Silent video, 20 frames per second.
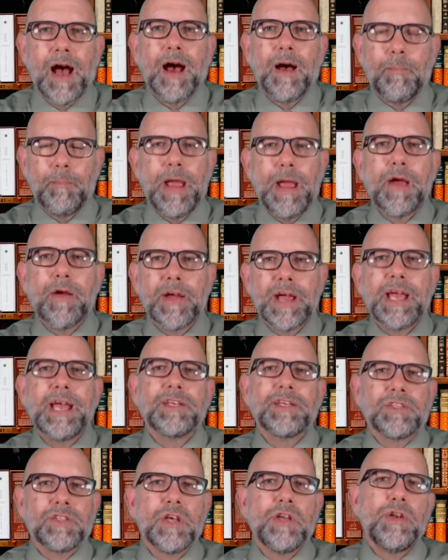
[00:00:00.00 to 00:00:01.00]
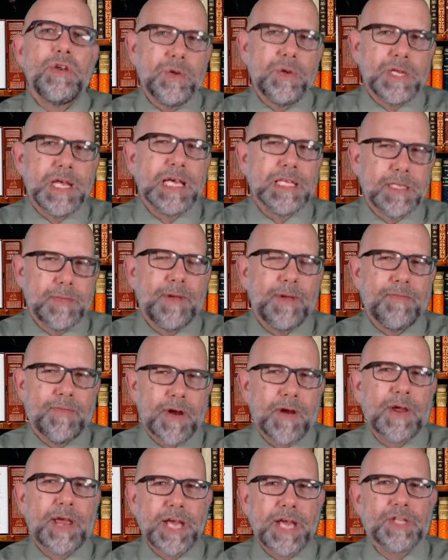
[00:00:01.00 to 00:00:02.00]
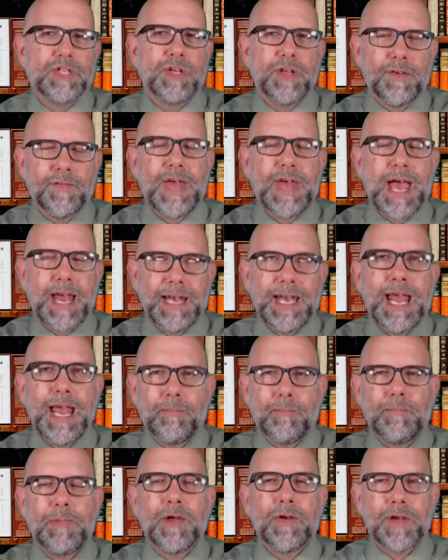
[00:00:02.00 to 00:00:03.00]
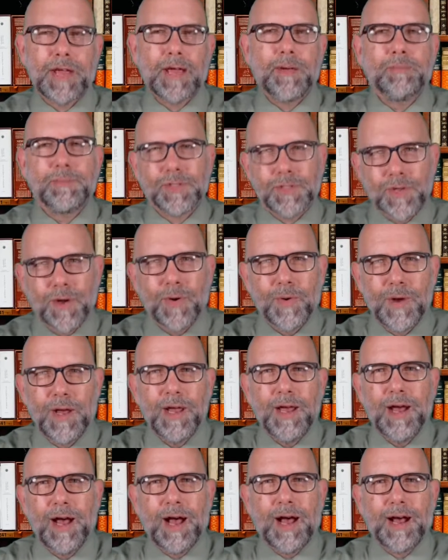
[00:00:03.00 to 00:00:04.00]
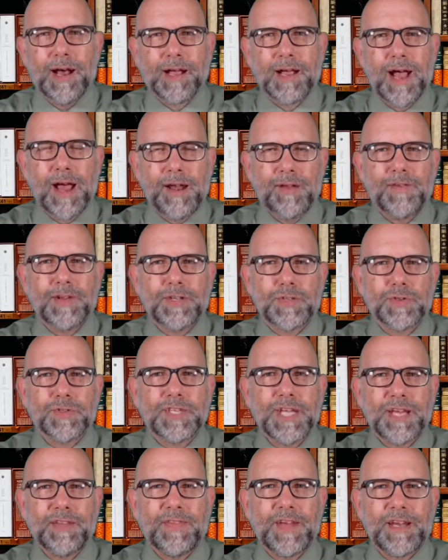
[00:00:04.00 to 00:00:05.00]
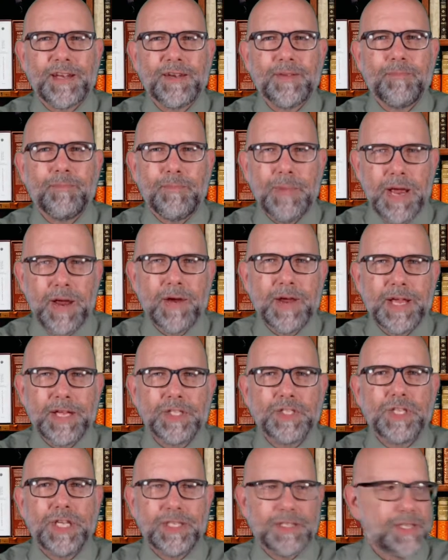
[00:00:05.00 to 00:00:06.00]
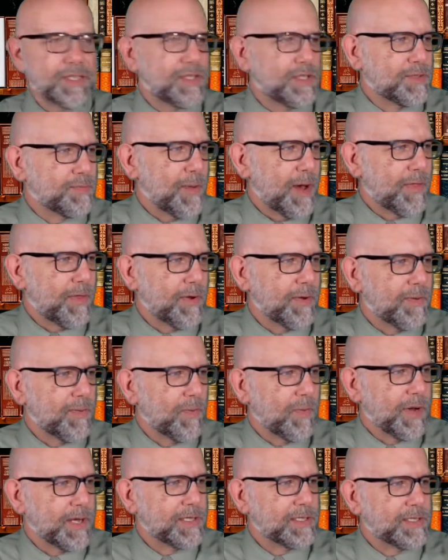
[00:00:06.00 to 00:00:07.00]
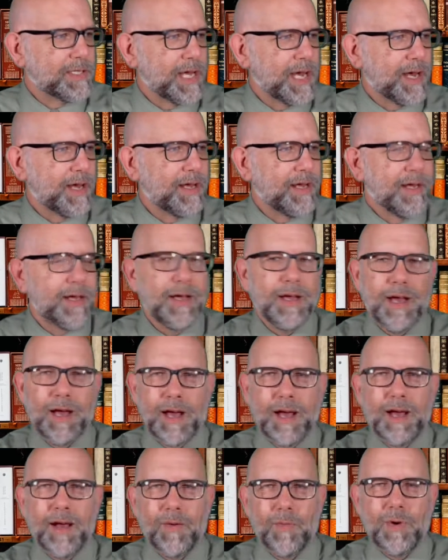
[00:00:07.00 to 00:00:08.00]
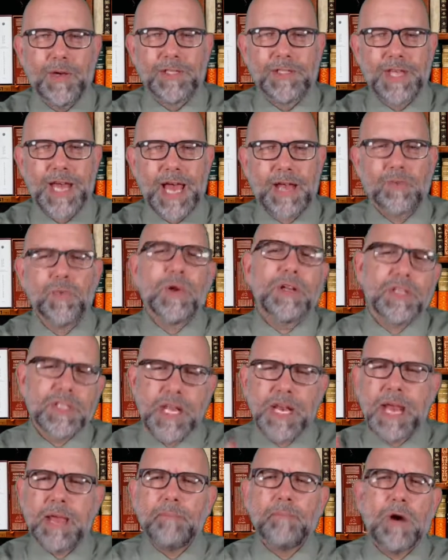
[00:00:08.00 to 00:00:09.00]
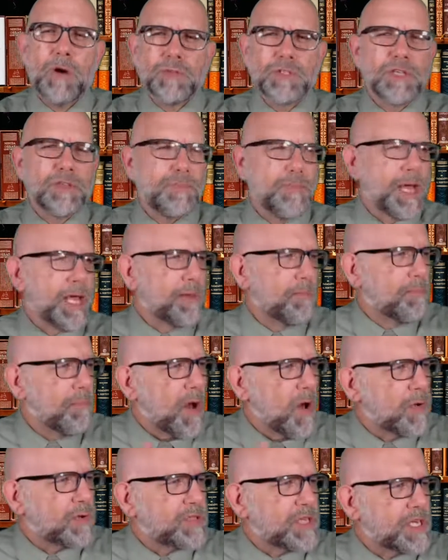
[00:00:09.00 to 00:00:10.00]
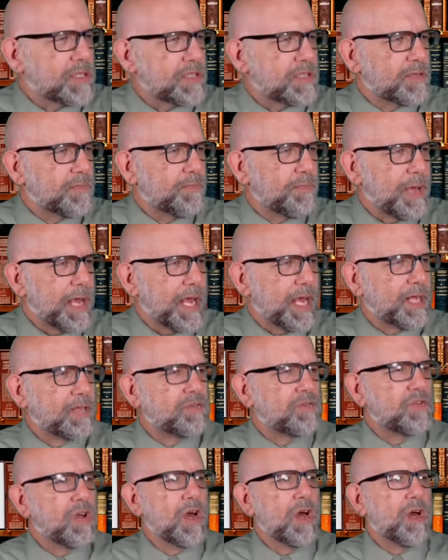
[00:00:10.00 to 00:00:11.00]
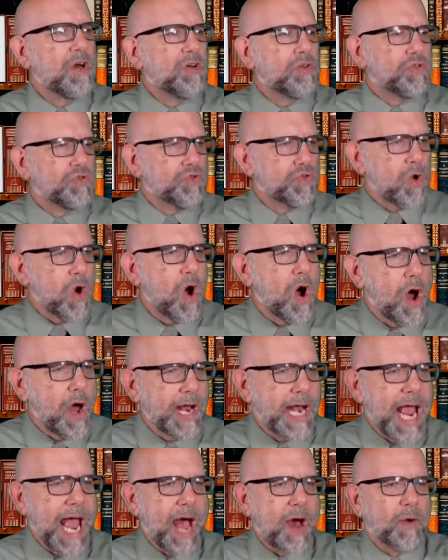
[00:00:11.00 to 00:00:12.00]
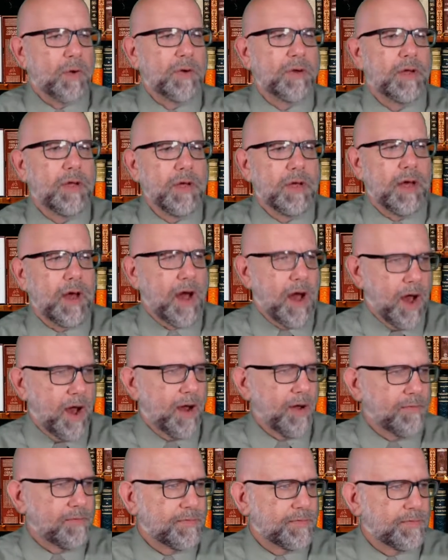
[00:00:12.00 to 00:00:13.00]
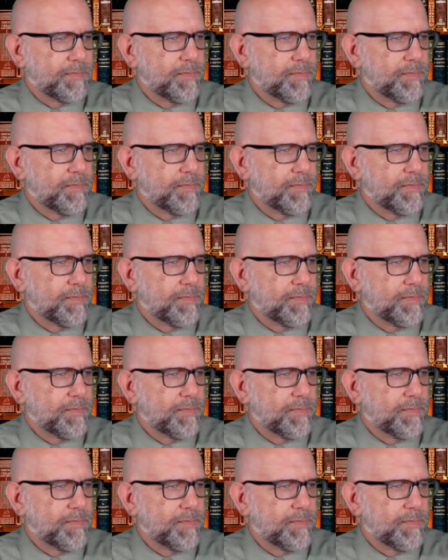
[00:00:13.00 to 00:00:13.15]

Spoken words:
Mary is the New Testament variation of that name, Miriam. So kind of interesting that Mary, Jesus' mother, was that. What does the name Moses mean? Moses means drawn out of.